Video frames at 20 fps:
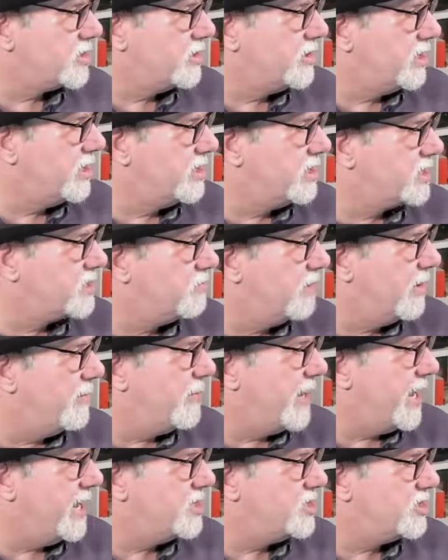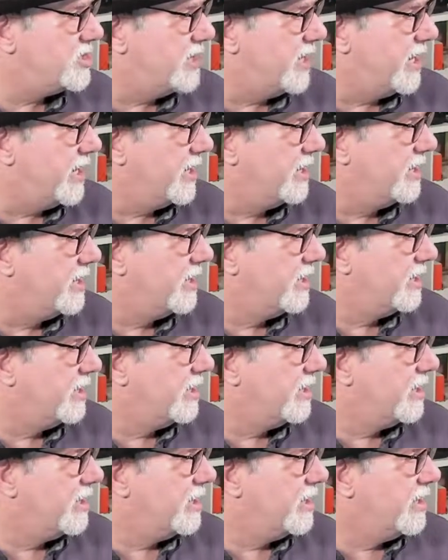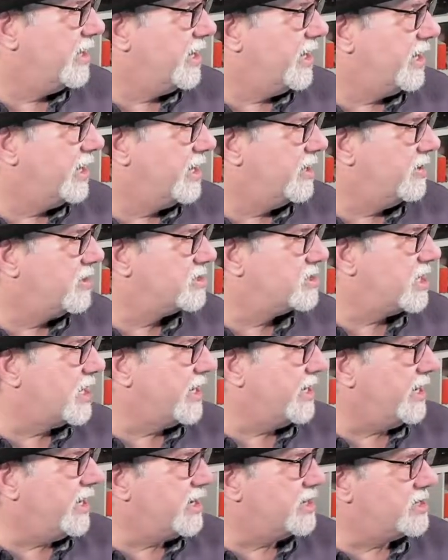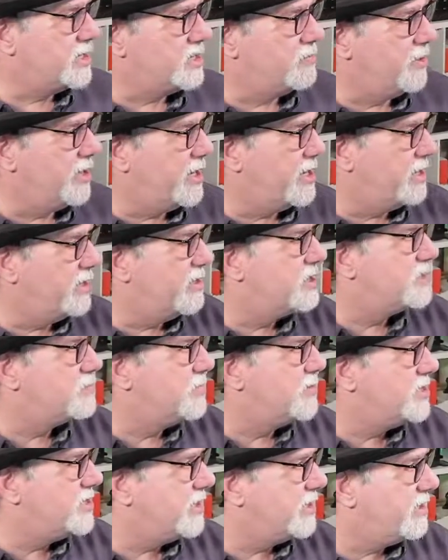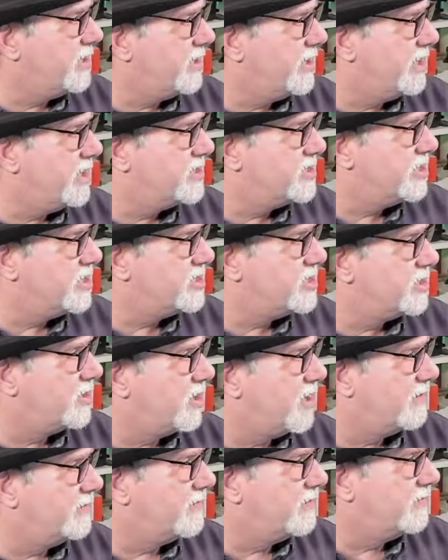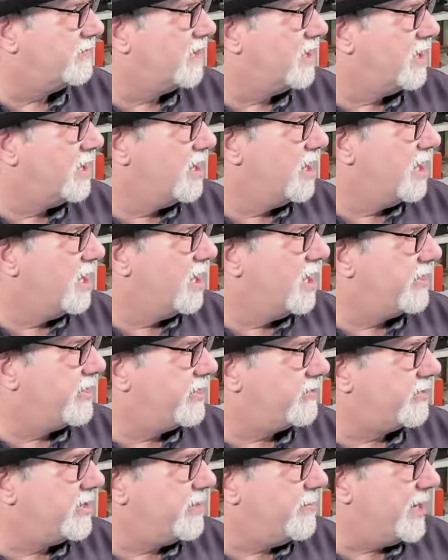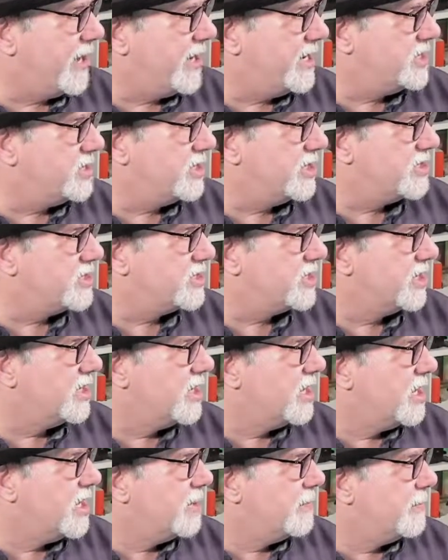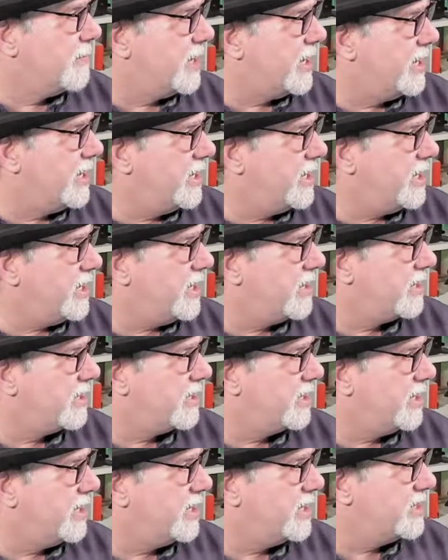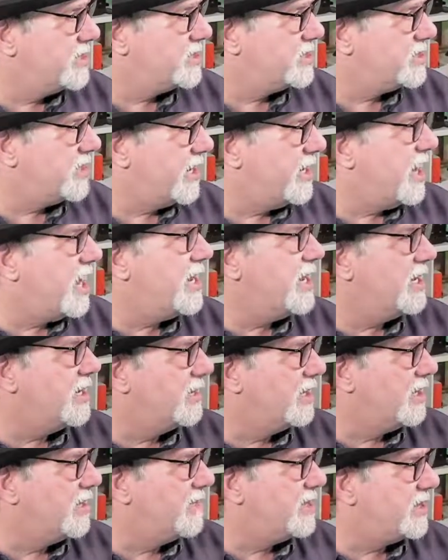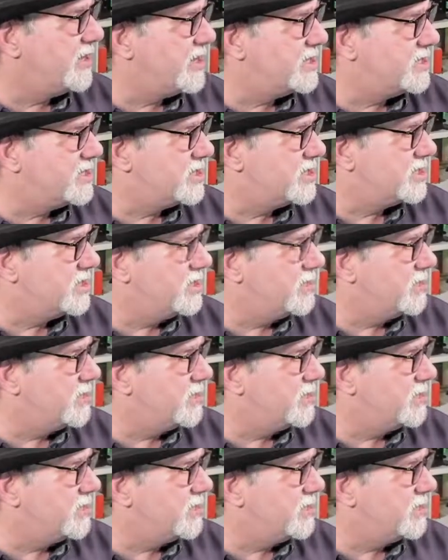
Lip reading: did the split page thing, and it looks like it split this particular ancestor off of 3 pages. But here is, I didn't limit this